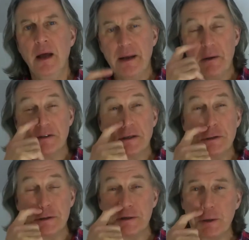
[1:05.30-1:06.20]
Now it's
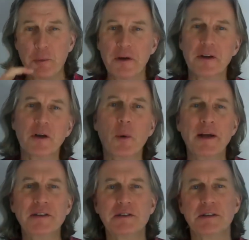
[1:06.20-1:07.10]
interesting, one of the
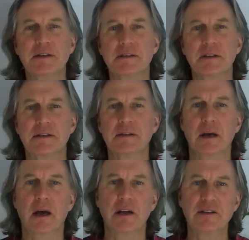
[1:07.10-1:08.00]
questions
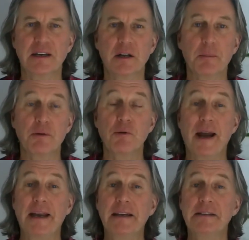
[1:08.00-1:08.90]
that a gentleman
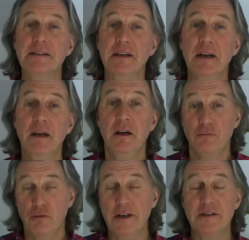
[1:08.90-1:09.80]
raised
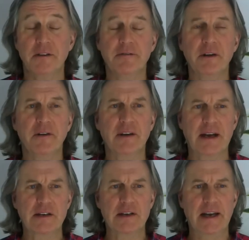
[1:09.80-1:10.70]
right at the front
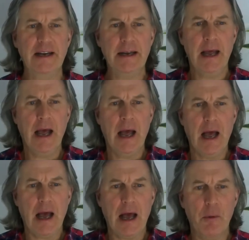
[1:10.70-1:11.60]
actually
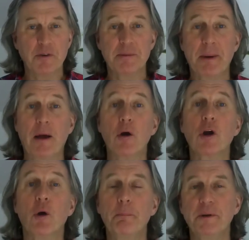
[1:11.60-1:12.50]
was about
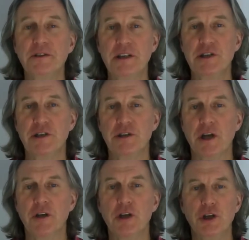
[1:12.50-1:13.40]
competition
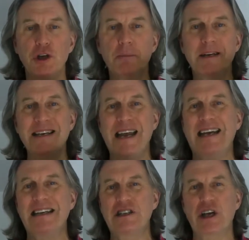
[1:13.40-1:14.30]
and the human
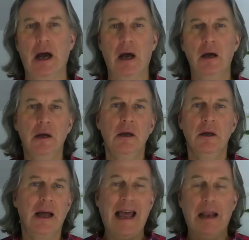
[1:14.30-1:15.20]
nature
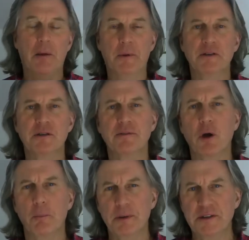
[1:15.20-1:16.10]
element of
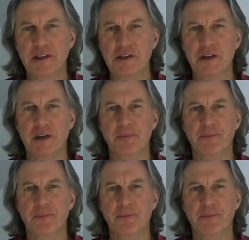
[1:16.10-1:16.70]
competition.